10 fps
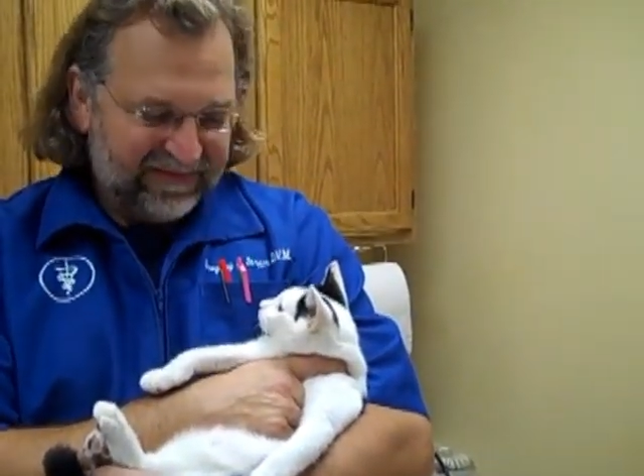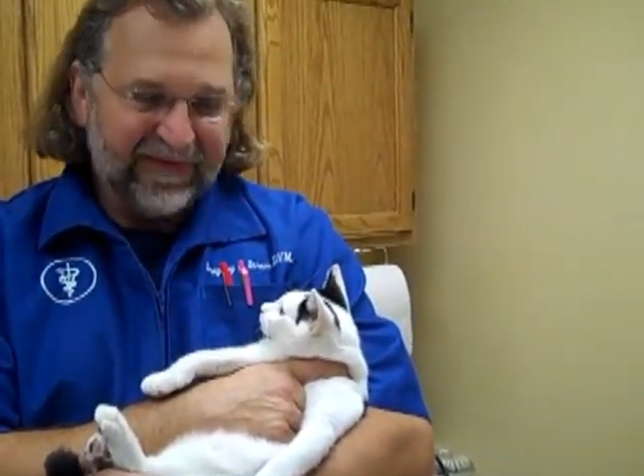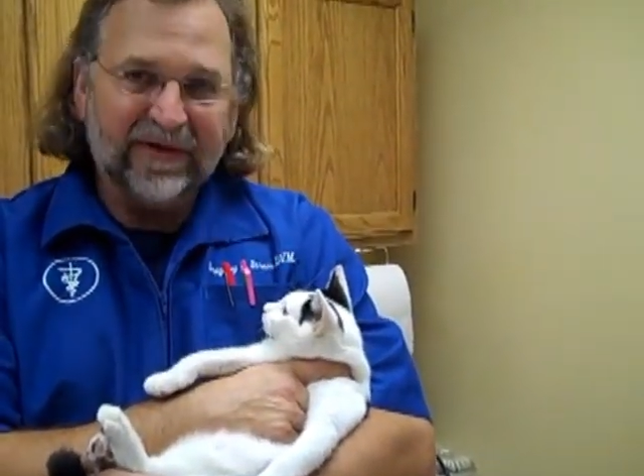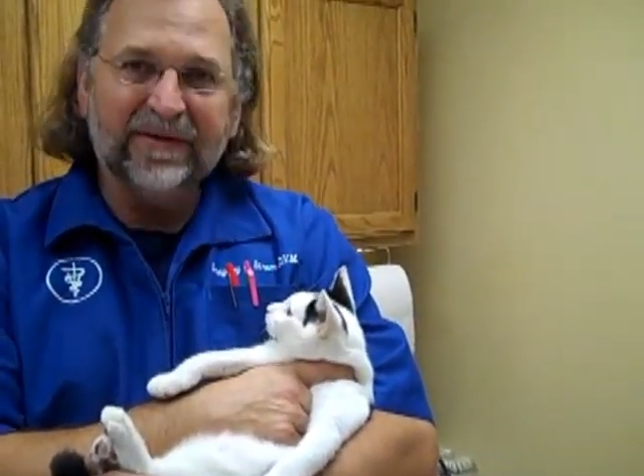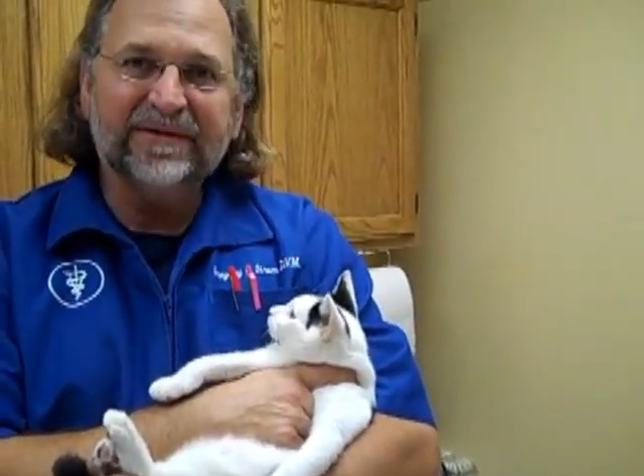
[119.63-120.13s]

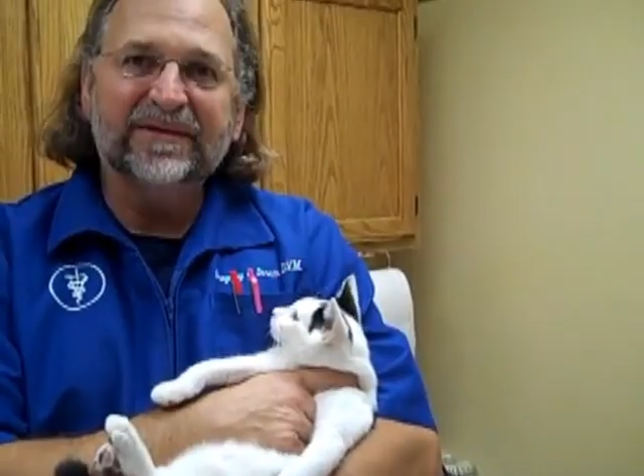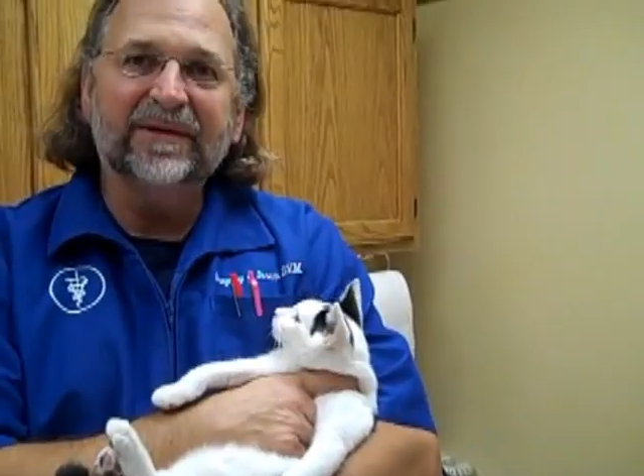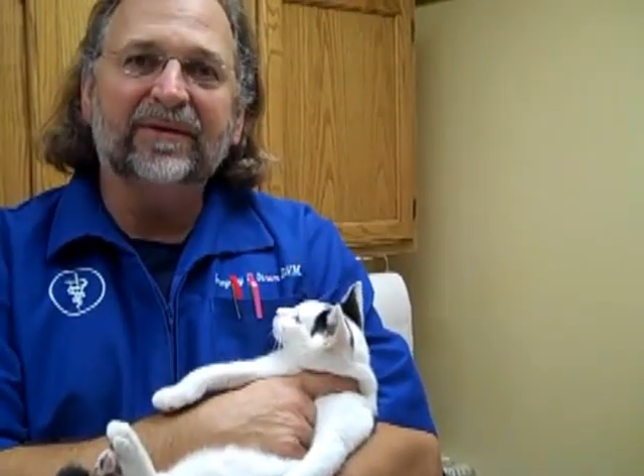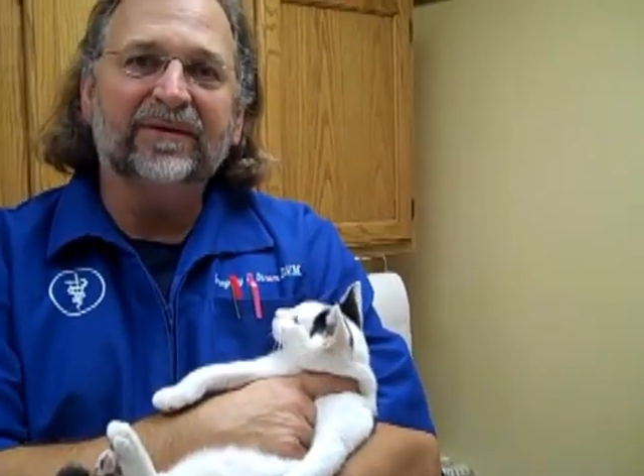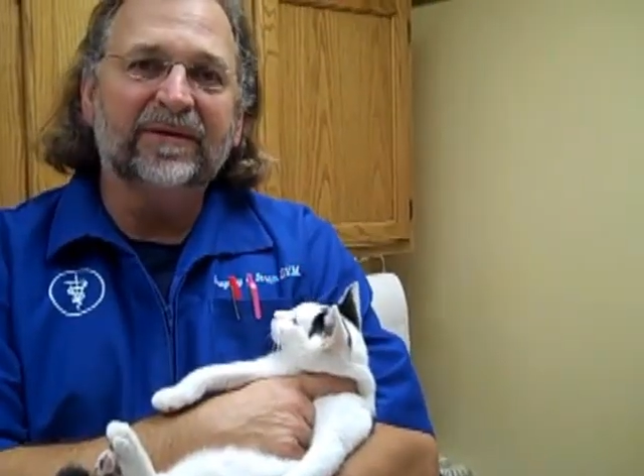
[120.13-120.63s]
fairly
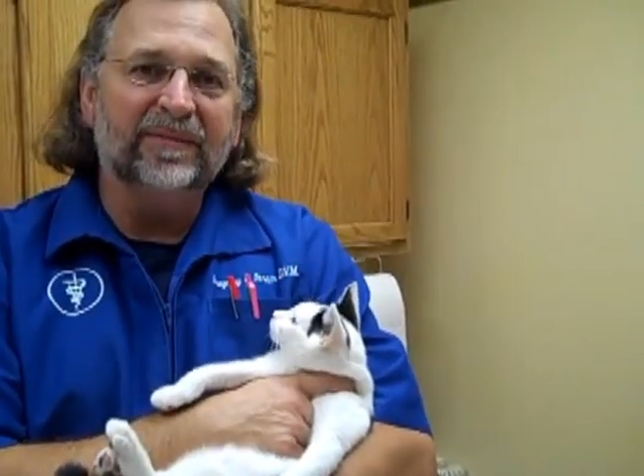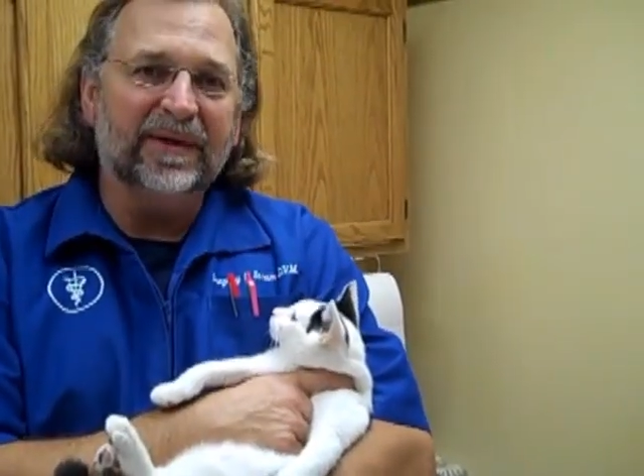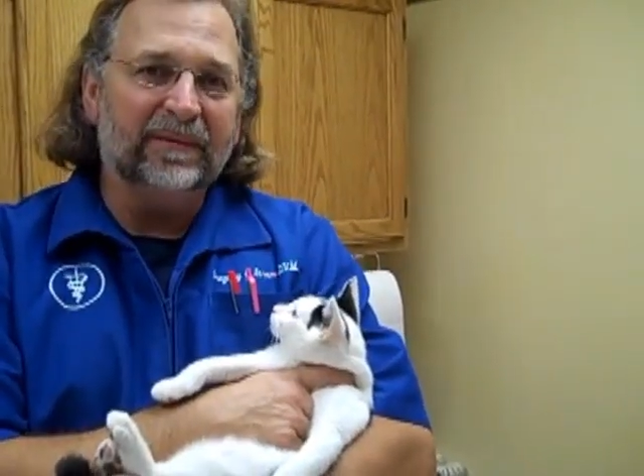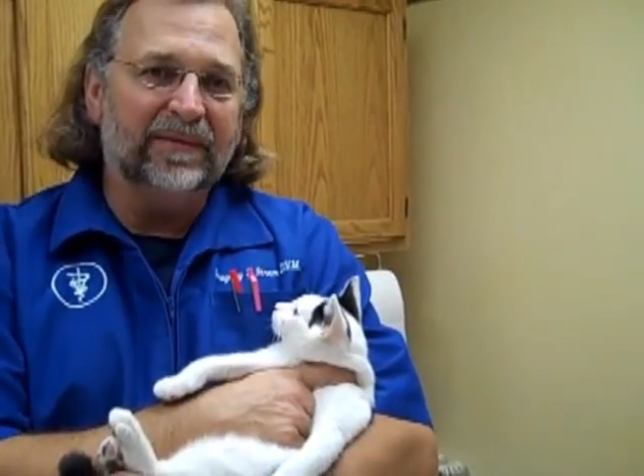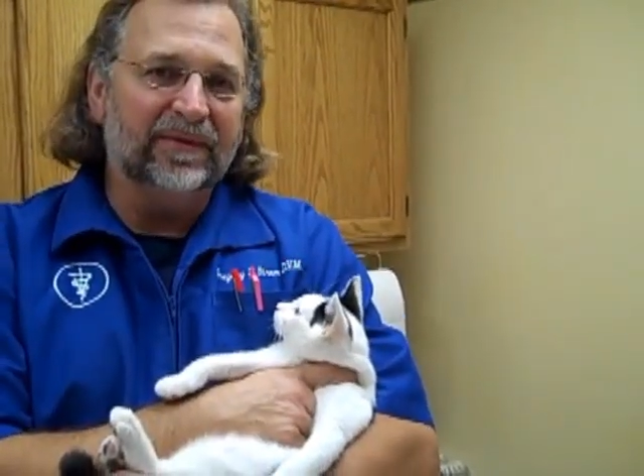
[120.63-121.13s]
skilled to
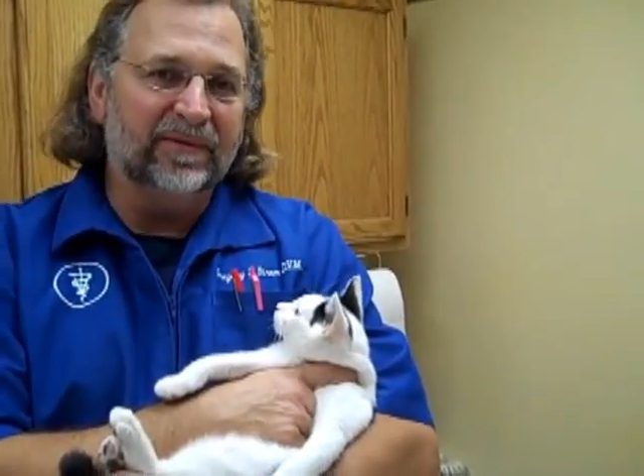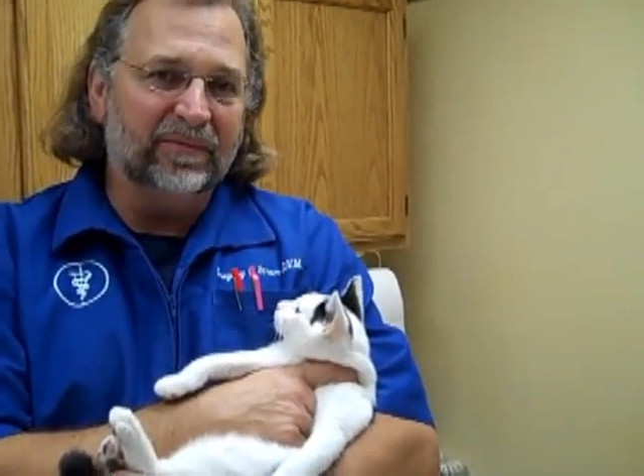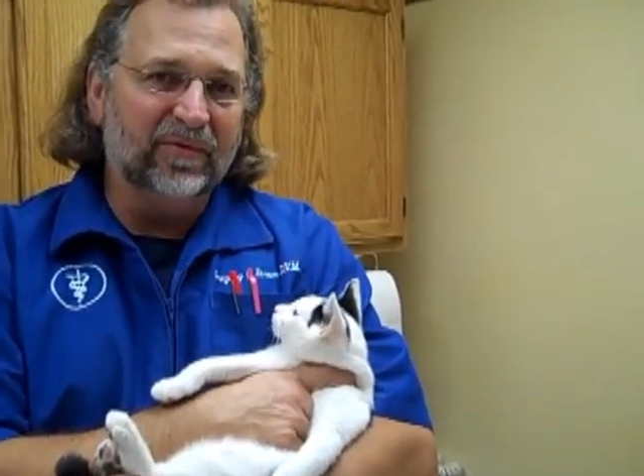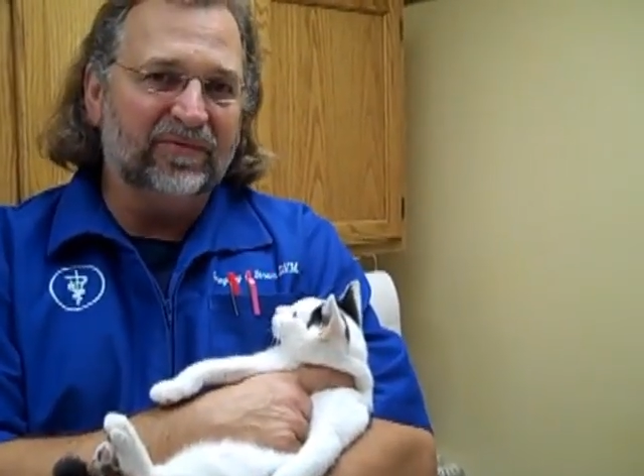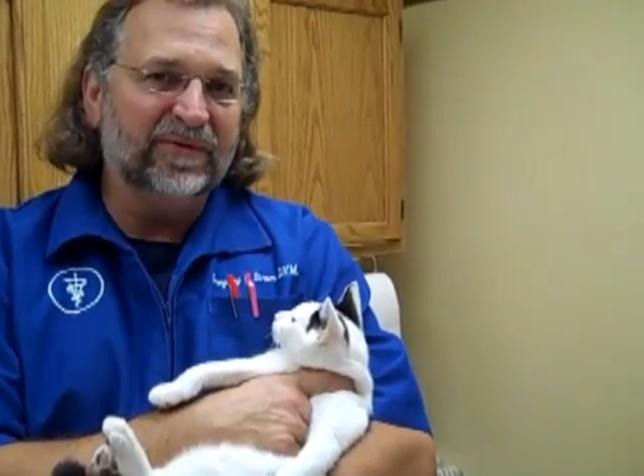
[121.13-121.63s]
be able to
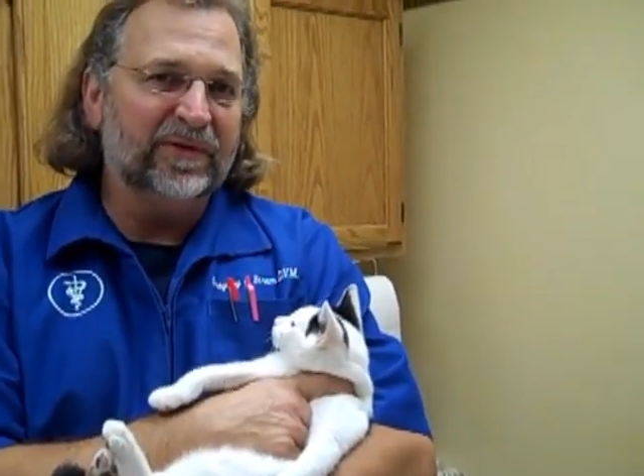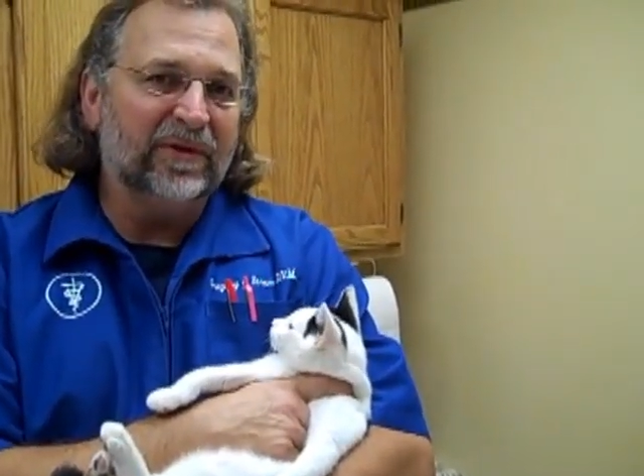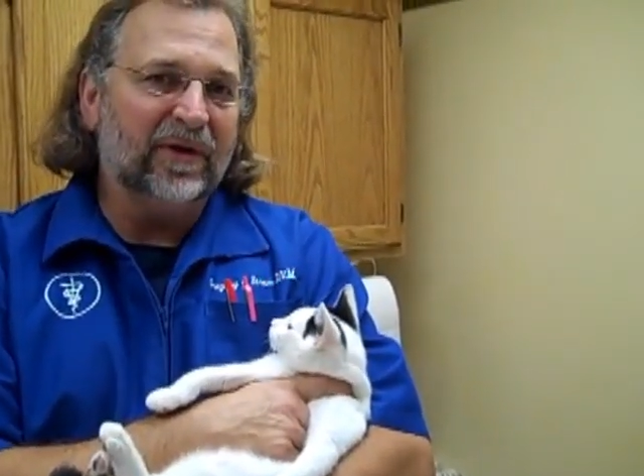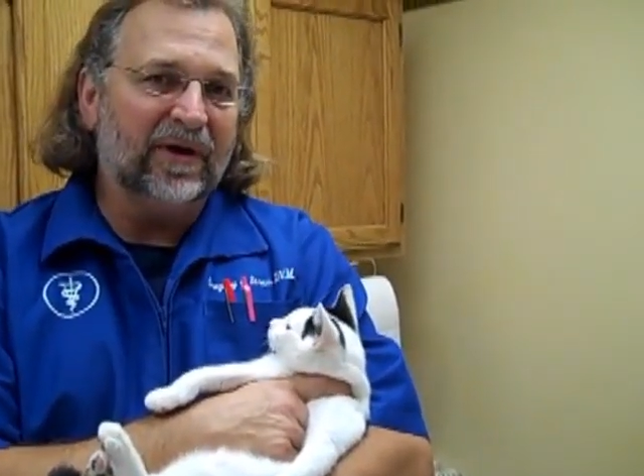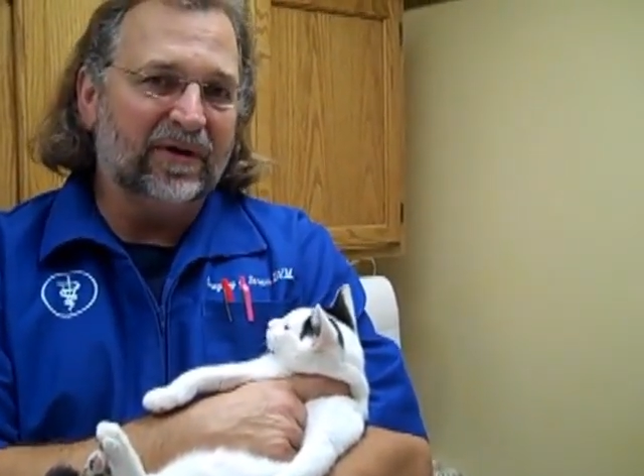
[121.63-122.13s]
remove the
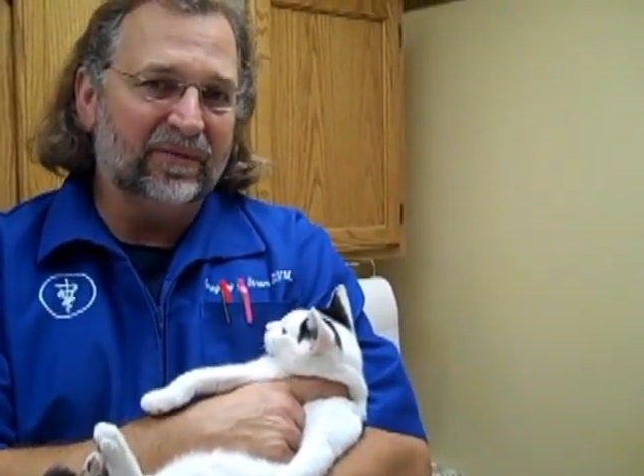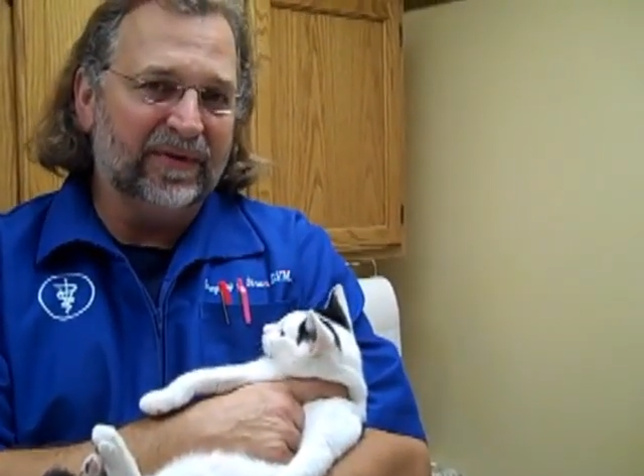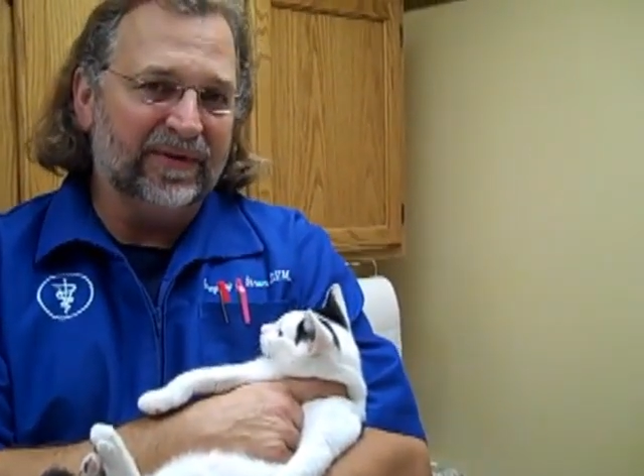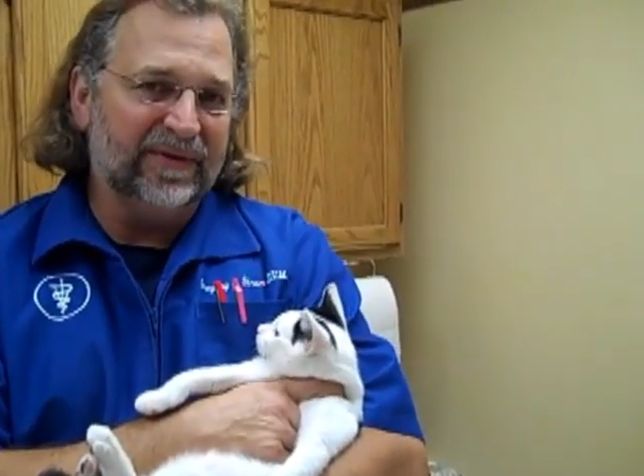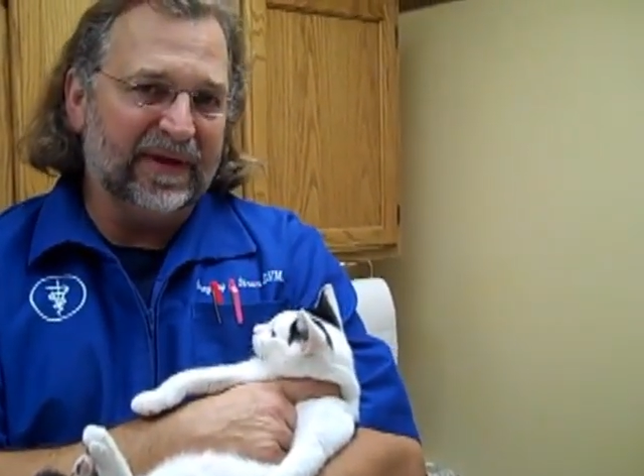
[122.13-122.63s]
claw with